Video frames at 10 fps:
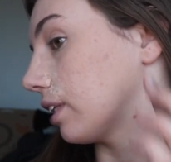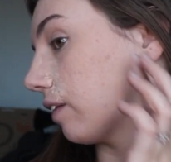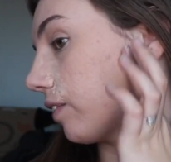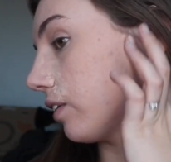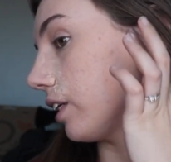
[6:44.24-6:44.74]

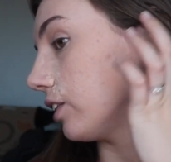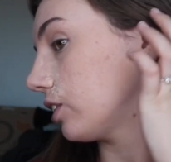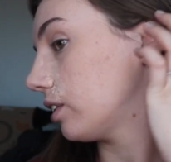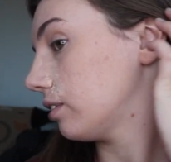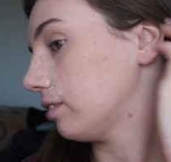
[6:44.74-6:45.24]
That
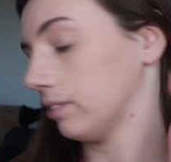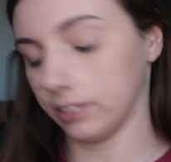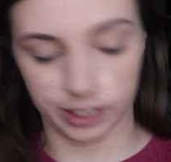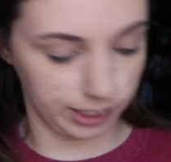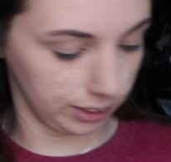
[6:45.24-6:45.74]
foundation
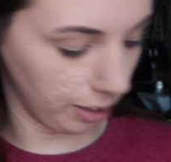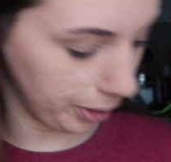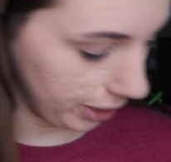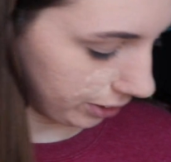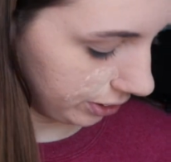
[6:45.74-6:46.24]
is not
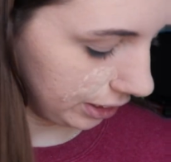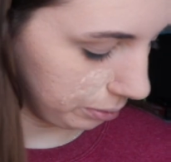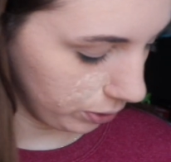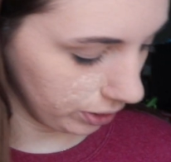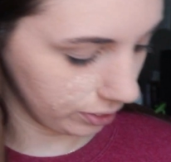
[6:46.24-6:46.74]
my color
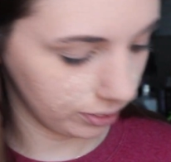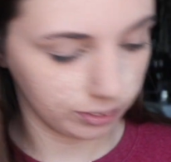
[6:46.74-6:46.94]
anymore.